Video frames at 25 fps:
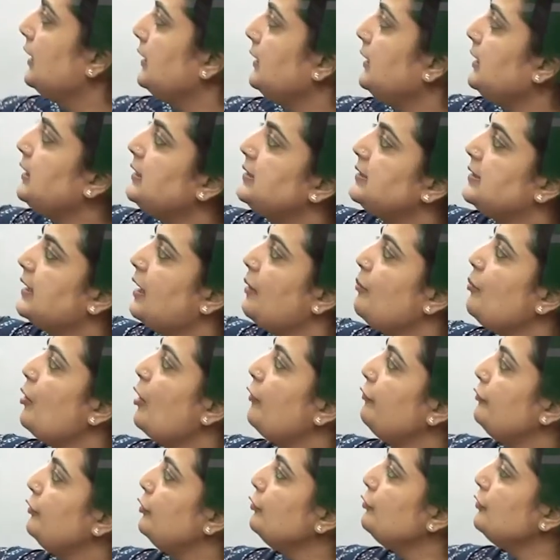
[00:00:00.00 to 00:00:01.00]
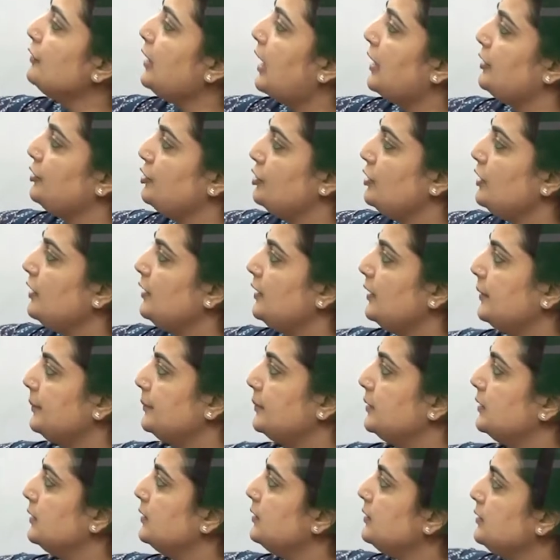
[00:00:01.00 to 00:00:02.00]
the sum of two rational
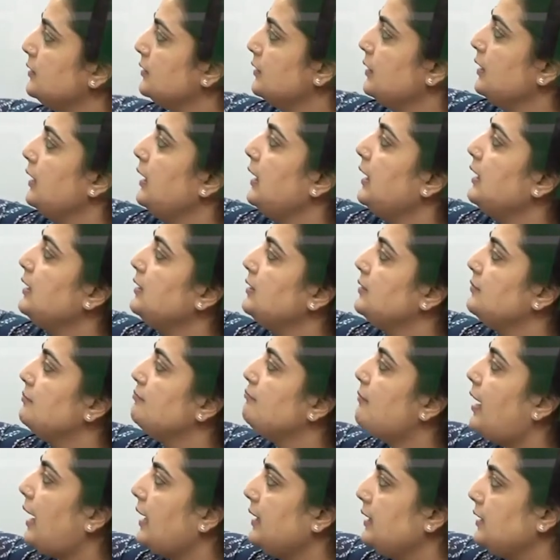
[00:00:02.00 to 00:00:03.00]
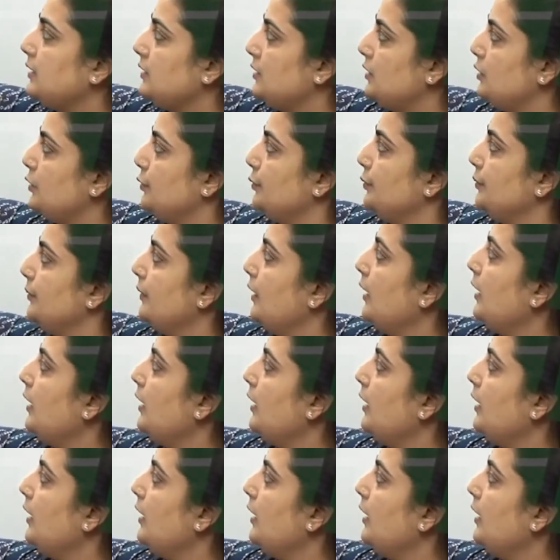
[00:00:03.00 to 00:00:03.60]
numbers is minus 2.